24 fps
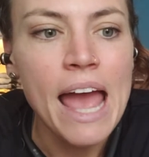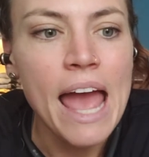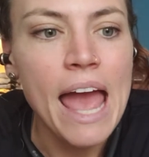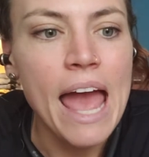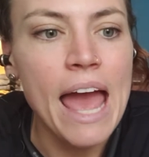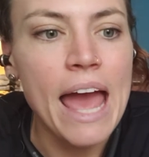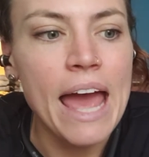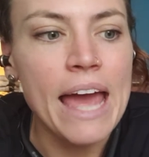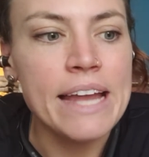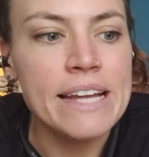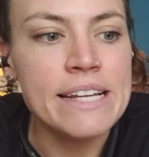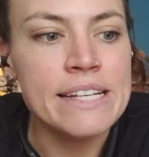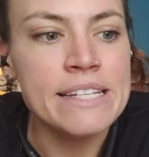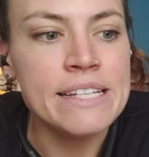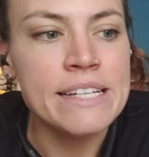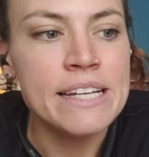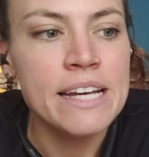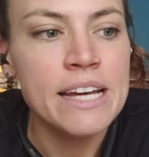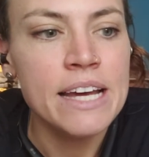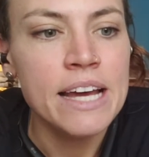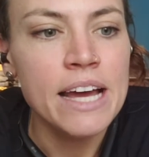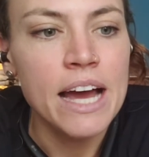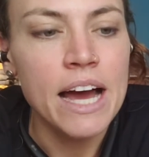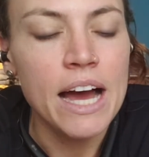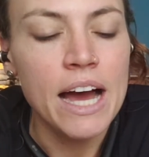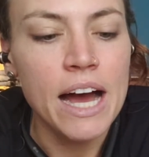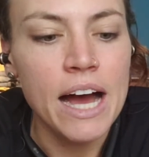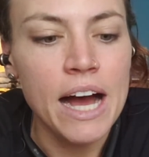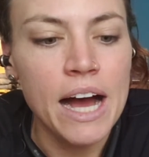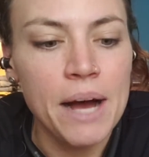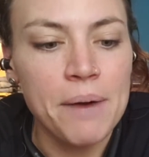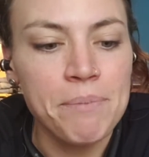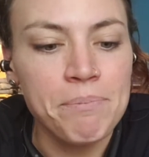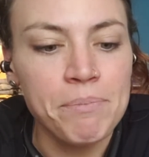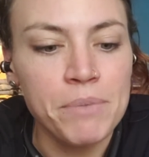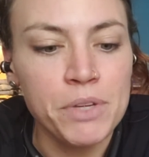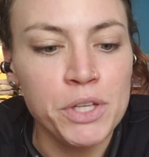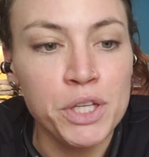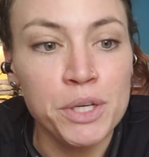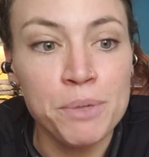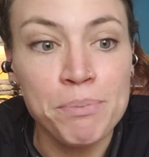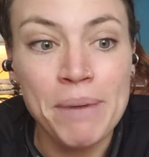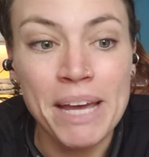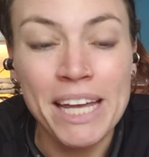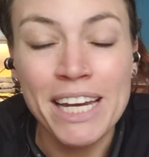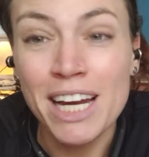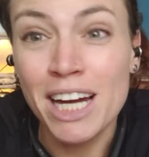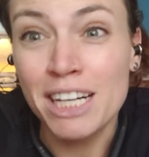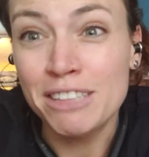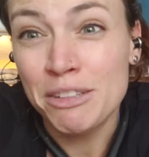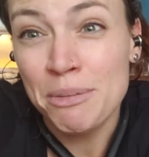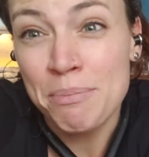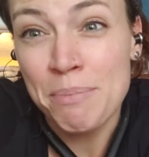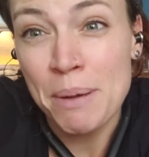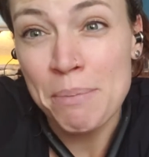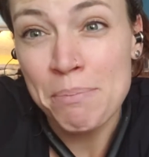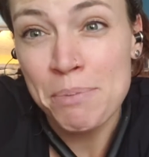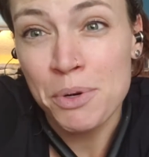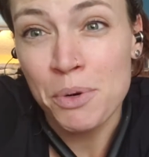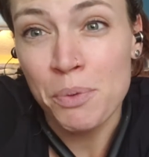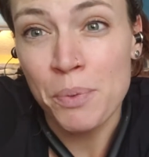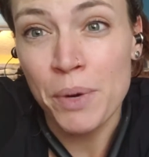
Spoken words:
and you may not remember